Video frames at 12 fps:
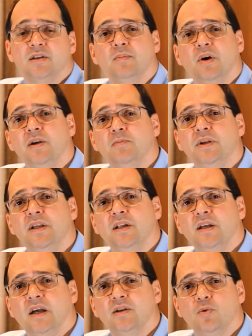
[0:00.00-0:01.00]
in my
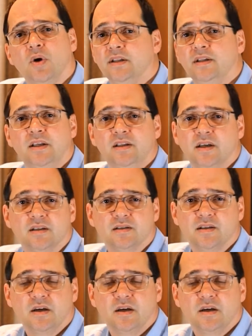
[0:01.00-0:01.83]
opinion, and quite detailed.